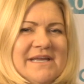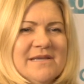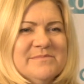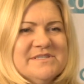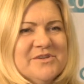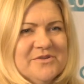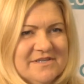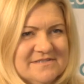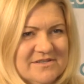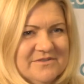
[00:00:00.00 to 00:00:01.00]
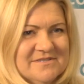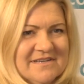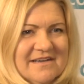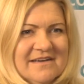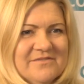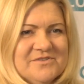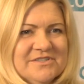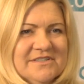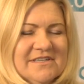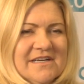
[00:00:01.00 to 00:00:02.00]
name is Dorota
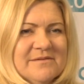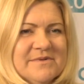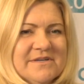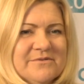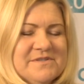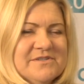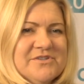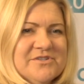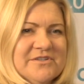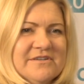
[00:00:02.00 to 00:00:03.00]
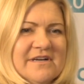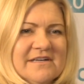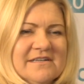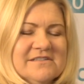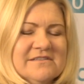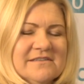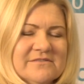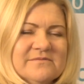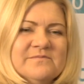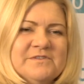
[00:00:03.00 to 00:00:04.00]
Skowronska-Krawczyk. I'm a researcher at
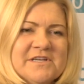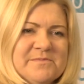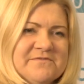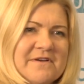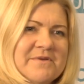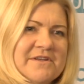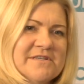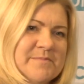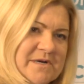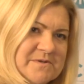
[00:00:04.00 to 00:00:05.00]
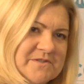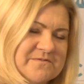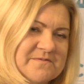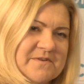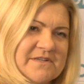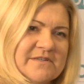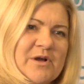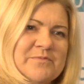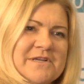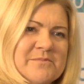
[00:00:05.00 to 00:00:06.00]
uh, Viterbi Family Department of uh,
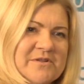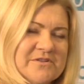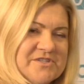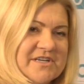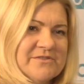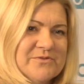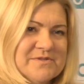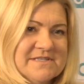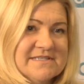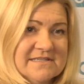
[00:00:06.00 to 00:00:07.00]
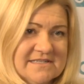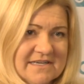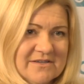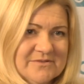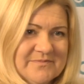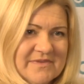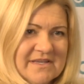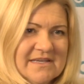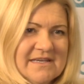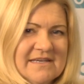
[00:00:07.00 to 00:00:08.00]
Ophthalmology at UC San Diego,
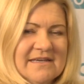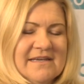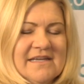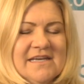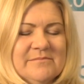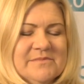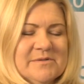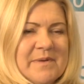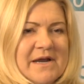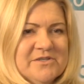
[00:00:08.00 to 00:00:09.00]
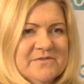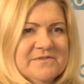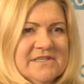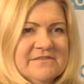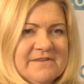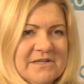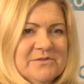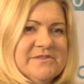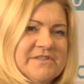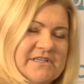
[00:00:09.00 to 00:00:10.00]
and I'm a part of the
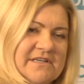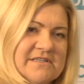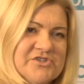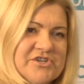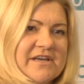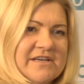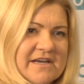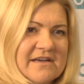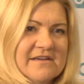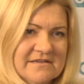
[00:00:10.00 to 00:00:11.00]
faculty at the Shiley Eye